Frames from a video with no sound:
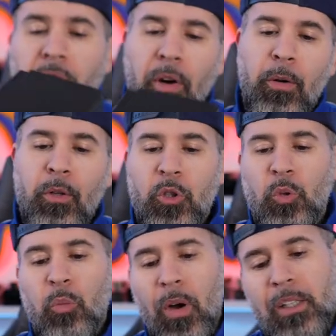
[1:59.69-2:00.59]
Fragrance
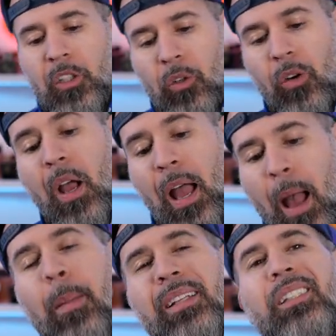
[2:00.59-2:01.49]
du Bois, so
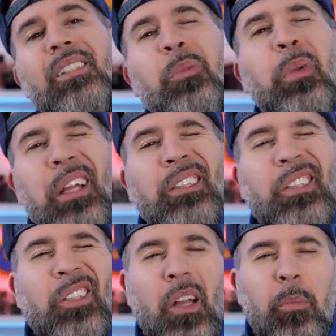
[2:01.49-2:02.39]
I'm anticipating
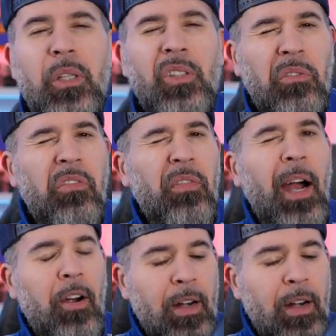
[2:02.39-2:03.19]
this is gonna be some fire